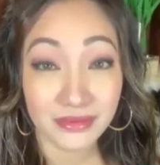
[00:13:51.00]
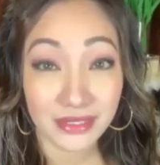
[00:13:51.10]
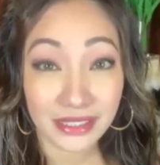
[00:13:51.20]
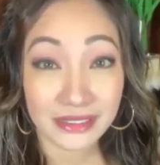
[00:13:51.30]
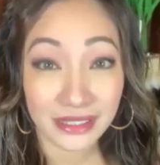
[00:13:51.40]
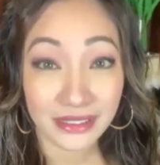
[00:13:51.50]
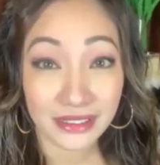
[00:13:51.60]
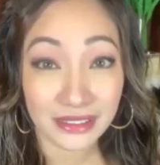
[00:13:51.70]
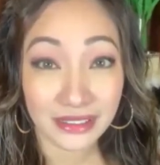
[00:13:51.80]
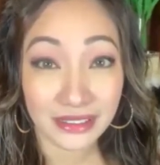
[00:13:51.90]

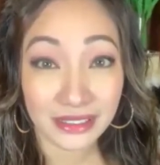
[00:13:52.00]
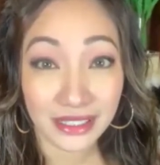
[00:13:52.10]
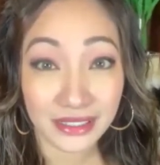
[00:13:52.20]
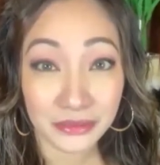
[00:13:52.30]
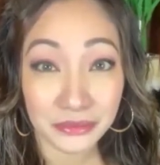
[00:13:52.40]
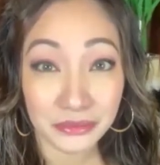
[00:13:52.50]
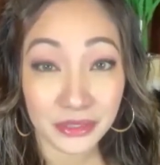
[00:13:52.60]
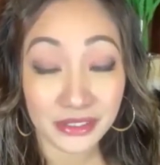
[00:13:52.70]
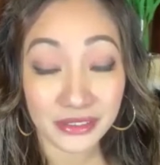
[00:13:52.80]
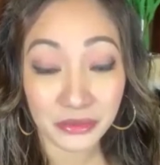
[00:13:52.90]
Exactly. Yeah.
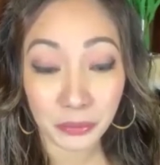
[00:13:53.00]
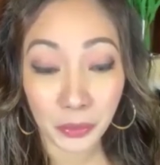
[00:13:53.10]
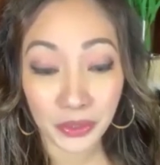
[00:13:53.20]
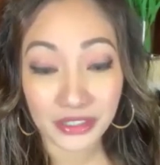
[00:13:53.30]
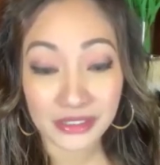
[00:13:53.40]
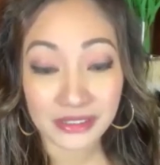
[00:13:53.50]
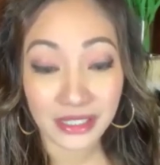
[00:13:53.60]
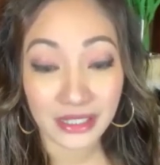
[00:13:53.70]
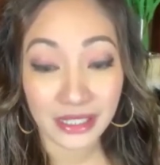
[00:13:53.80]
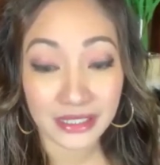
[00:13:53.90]
Because the reporters
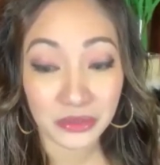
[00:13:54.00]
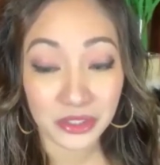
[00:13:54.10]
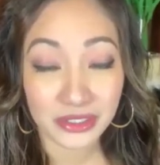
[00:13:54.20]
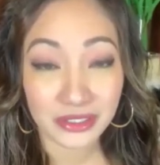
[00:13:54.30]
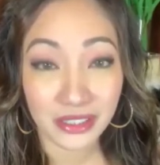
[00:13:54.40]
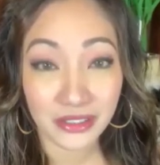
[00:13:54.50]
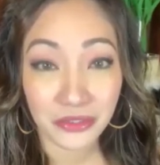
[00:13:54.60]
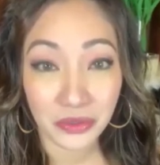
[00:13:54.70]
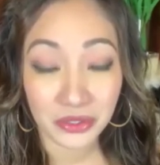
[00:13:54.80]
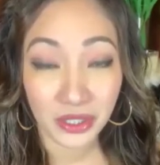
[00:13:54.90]
said, like, they would just get a
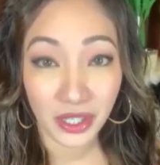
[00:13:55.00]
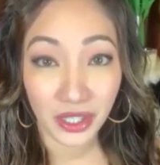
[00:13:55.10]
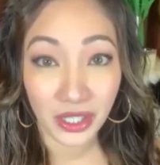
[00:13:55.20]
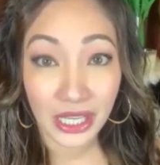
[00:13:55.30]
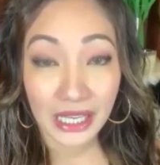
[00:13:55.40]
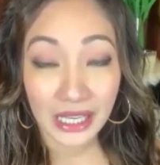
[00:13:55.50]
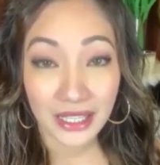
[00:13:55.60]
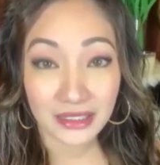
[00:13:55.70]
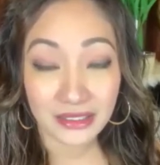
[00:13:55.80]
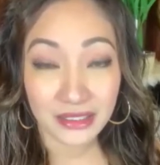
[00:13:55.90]
phone call
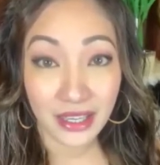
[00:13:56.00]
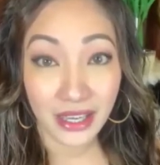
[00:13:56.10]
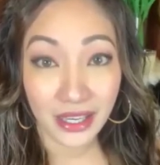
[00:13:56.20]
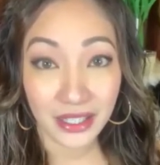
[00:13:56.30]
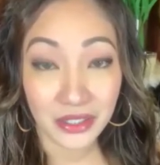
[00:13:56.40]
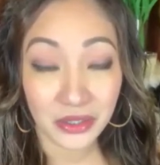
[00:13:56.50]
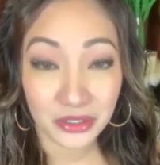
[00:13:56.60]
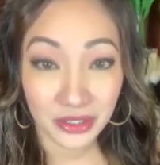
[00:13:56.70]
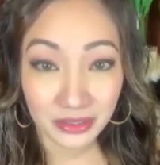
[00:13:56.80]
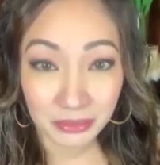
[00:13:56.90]
and say, hey, go
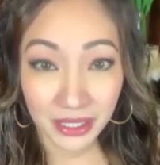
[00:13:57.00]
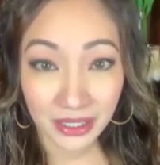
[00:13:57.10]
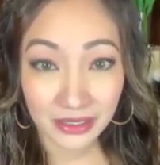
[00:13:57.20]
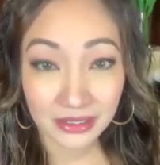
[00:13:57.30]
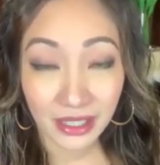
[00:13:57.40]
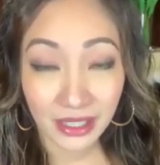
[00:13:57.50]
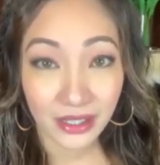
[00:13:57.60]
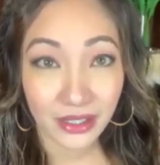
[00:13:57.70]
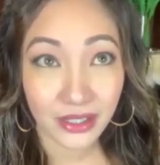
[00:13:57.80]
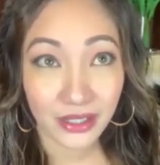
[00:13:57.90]
to this place.
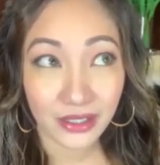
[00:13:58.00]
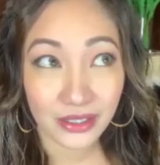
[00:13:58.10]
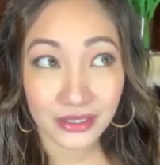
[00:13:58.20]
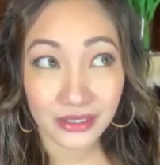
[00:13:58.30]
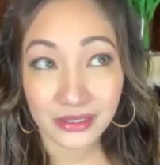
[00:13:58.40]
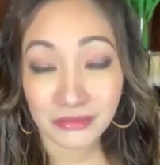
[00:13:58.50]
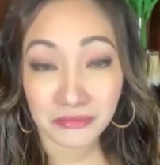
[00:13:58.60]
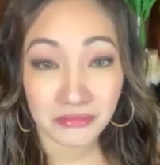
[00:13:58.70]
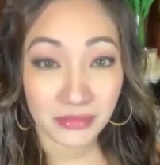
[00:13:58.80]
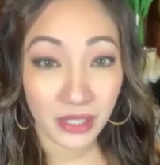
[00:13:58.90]
There's
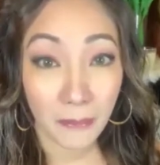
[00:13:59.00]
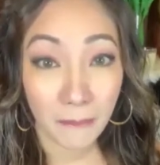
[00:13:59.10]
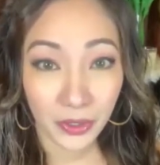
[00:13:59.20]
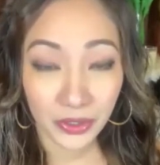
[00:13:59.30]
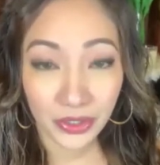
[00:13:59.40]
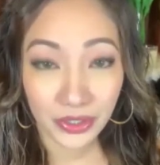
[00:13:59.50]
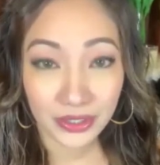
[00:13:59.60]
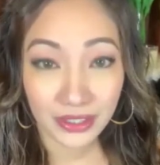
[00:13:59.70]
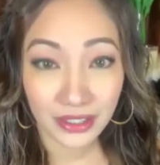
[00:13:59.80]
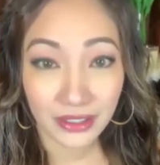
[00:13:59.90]
a murder
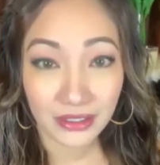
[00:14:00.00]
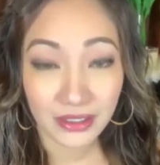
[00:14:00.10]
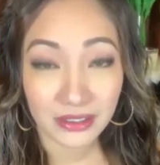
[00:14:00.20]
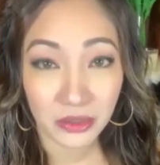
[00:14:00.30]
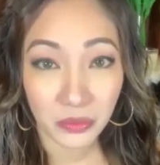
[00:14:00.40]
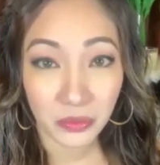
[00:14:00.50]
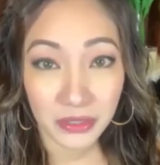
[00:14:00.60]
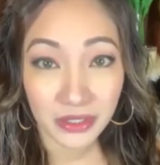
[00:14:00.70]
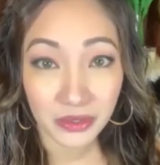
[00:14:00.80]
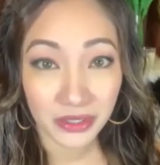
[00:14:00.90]
in there. It's a
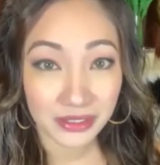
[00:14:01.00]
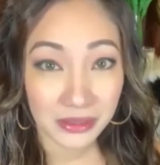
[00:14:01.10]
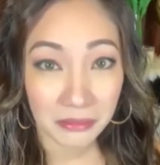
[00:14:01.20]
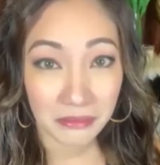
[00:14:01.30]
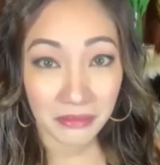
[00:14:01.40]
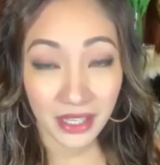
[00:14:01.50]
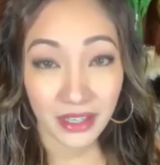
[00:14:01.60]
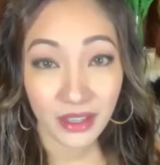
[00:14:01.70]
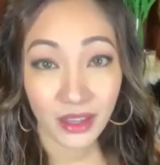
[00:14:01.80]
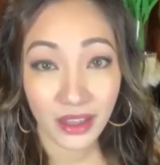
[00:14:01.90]
woman or it's a
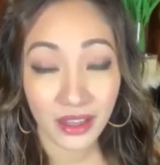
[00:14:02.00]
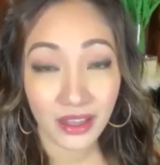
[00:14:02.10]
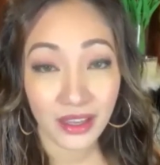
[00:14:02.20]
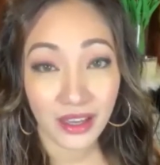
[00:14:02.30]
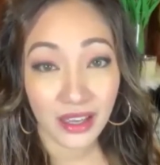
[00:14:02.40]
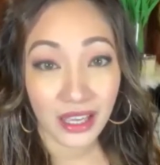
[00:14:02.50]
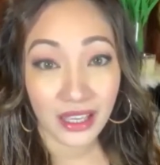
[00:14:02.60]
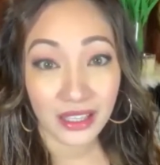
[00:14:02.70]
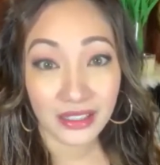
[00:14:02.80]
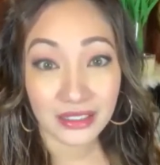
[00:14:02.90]
male.
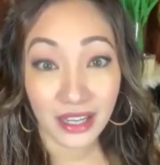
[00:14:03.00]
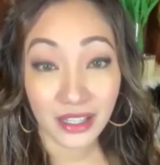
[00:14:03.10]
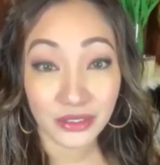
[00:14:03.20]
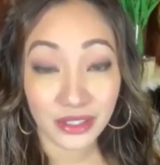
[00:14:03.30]
And how do